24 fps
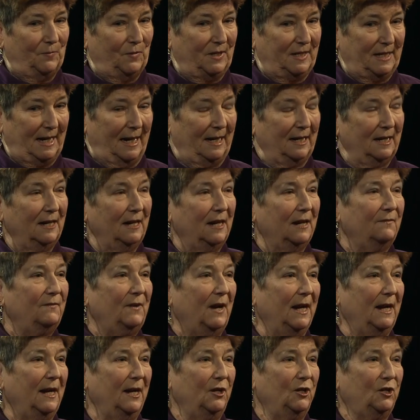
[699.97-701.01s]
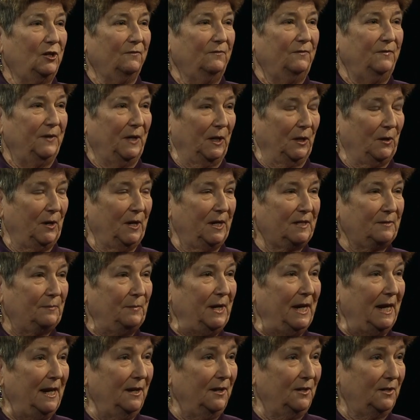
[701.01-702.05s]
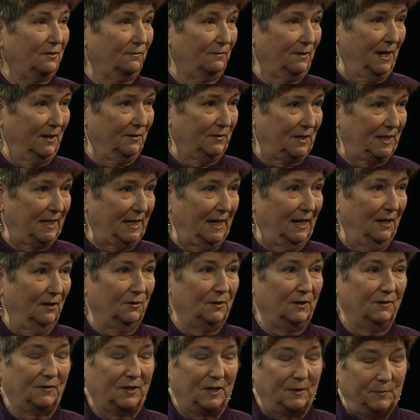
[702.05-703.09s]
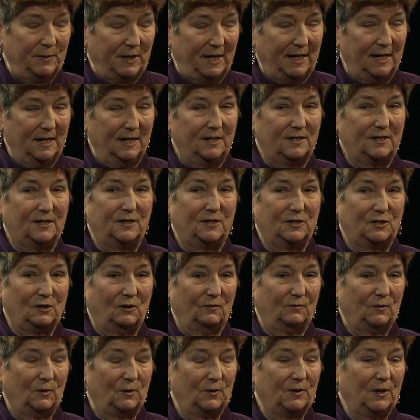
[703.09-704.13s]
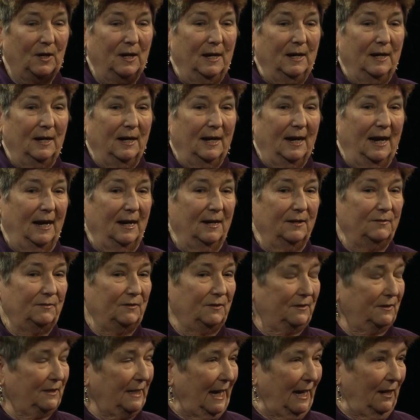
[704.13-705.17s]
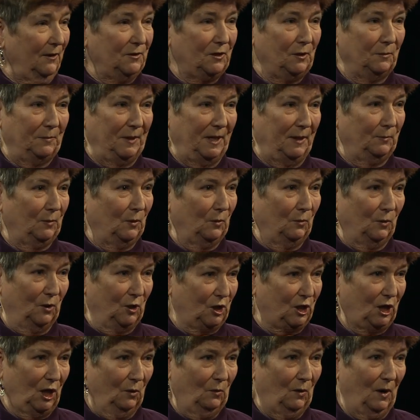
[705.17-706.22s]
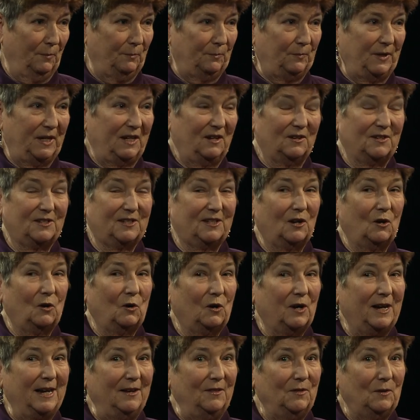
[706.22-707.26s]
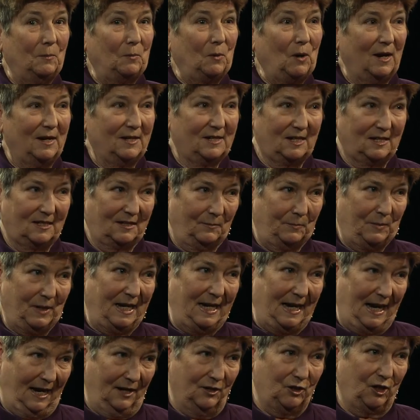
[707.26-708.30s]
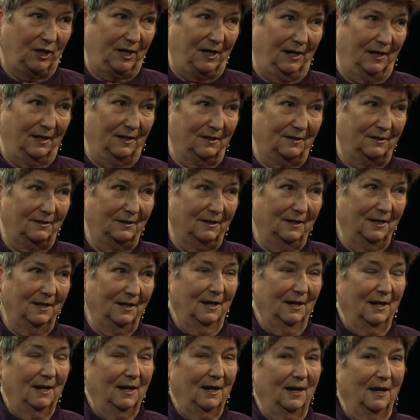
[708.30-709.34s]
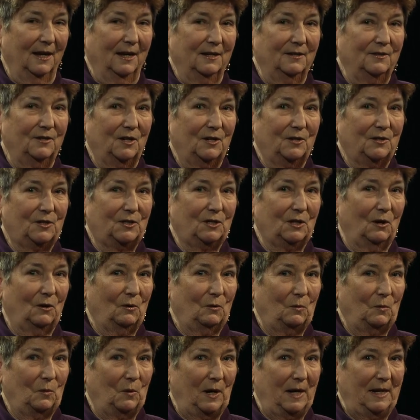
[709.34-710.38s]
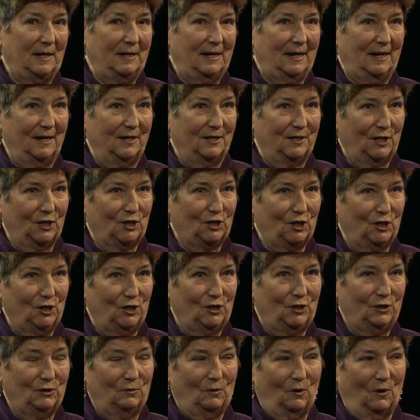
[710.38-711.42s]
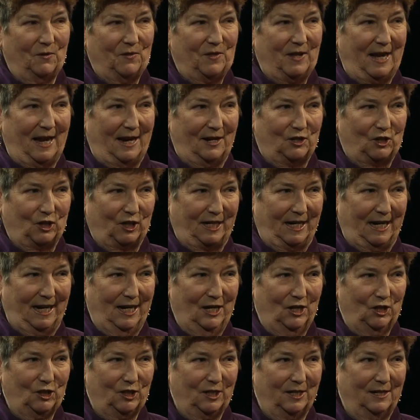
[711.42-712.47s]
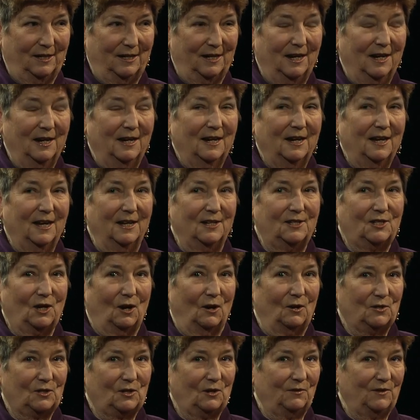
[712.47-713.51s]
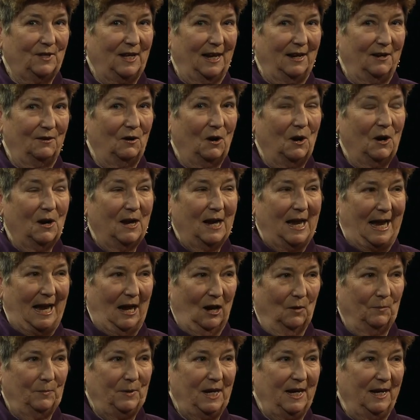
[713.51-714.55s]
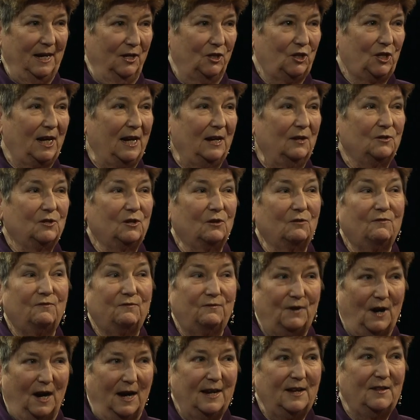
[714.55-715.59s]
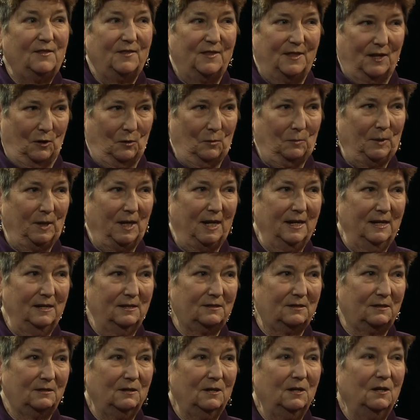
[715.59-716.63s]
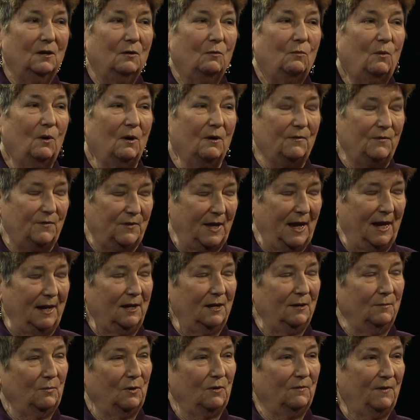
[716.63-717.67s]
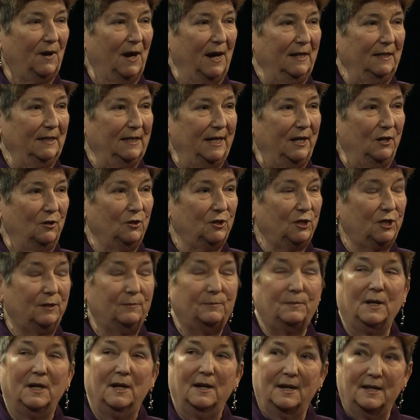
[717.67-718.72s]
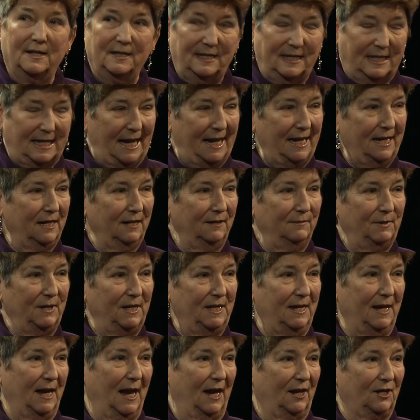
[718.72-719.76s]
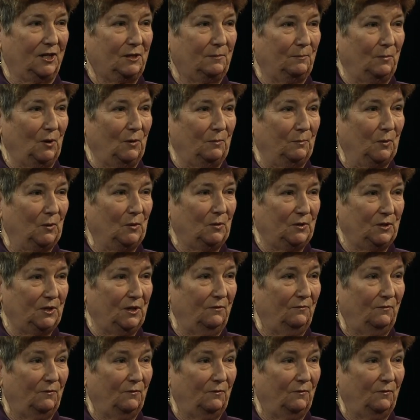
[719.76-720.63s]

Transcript: taking advantage of various meetings around town, of committees and so forth, and council people will show up because they're in the process of being educated. And so in addition to the education, it's also then helping each counselor find their place where they can provide leadership, they can be the expert person